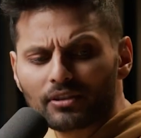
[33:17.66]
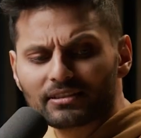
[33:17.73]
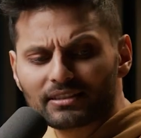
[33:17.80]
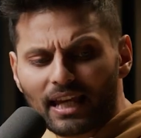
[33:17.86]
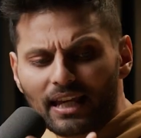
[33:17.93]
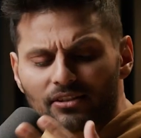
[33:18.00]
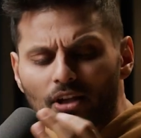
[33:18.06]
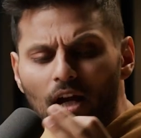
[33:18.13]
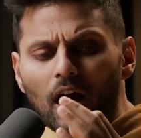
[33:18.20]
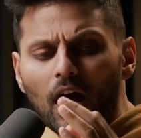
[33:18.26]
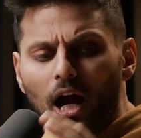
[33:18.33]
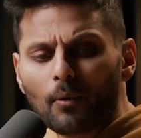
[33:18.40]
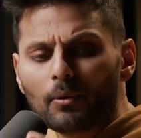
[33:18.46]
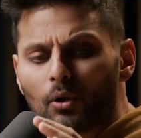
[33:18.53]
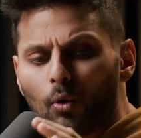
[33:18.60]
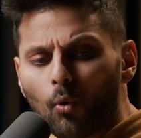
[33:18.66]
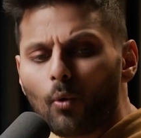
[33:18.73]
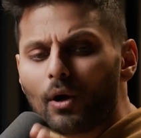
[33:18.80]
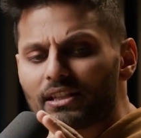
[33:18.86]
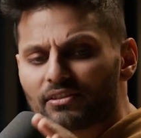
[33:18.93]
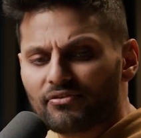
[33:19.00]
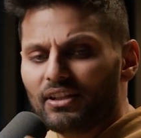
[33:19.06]
I go on stage, I will
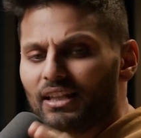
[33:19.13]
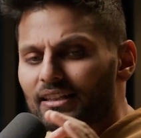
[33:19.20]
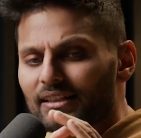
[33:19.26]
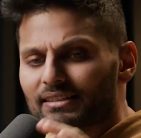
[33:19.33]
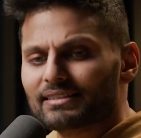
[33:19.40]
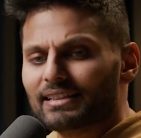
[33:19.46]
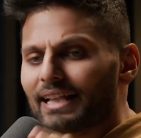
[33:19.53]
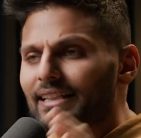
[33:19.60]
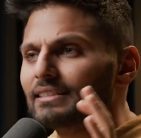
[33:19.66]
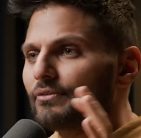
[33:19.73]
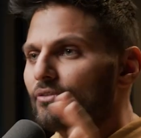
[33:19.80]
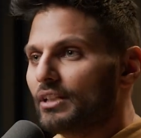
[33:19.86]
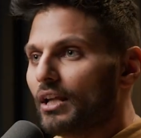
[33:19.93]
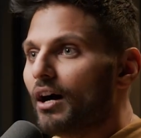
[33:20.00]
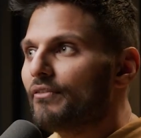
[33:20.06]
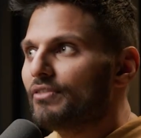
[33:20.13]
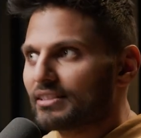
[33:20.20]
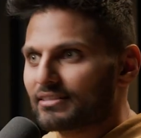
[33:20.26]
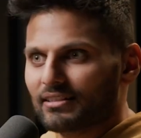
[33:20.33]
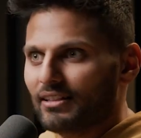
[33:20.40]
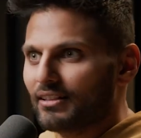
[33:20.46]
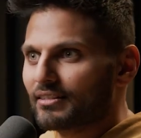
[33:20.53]
always feel a sense of
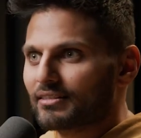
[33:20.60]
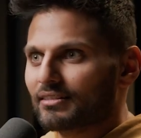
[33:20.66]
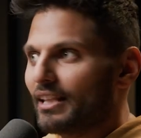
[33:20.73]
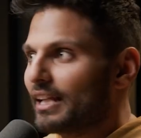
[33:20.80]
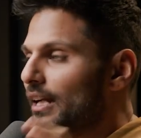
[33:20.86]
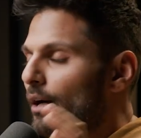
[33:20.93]
nervousness.